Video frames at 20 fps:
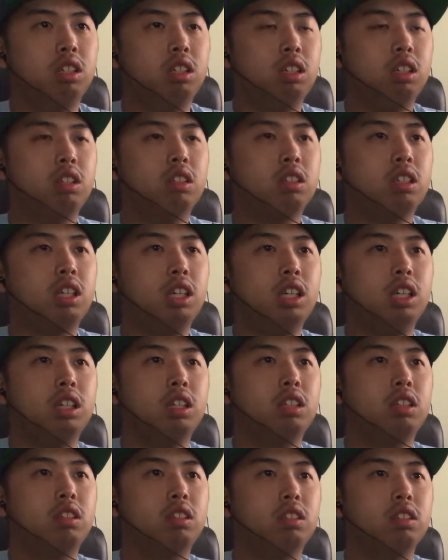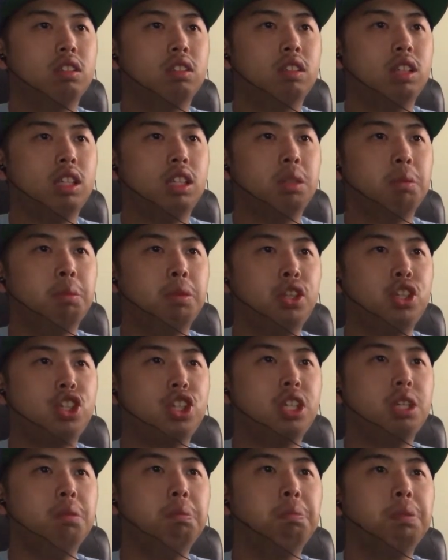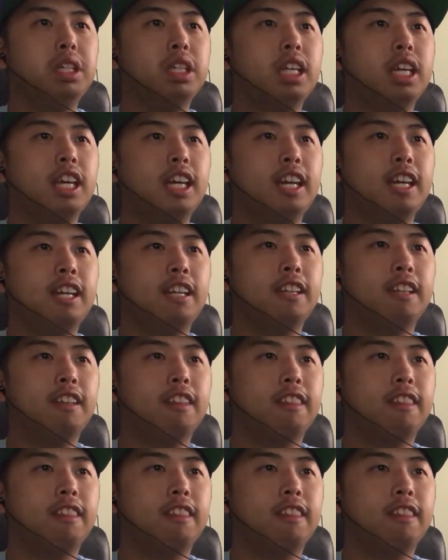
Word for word: Okay, let the mission begin.